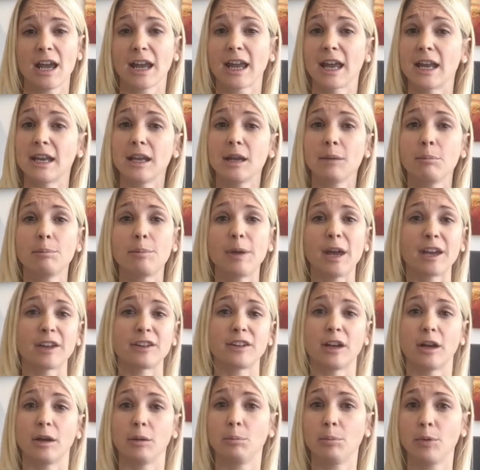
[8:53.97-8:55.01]
can impact
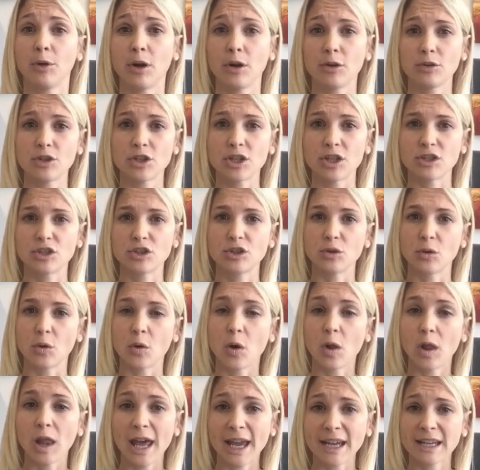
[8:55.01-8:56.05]
their approaches to
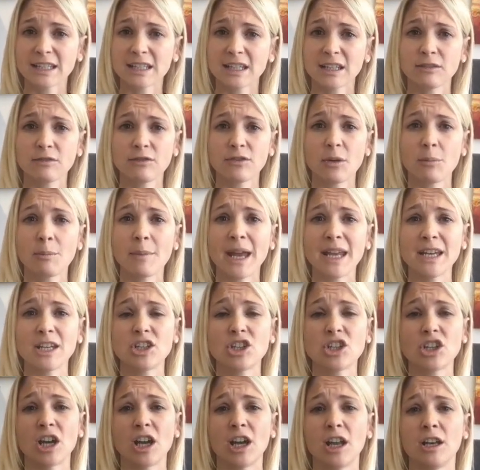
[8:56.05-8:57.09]
collect
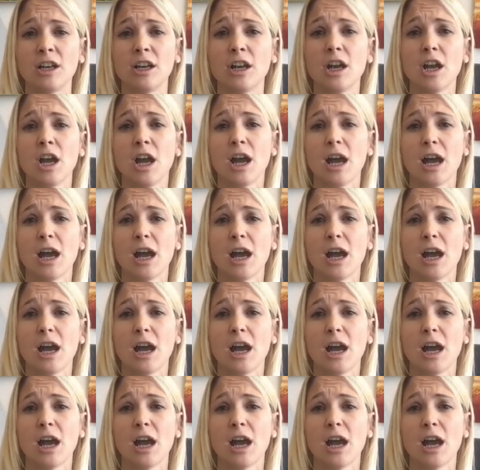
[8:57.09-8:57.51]
information,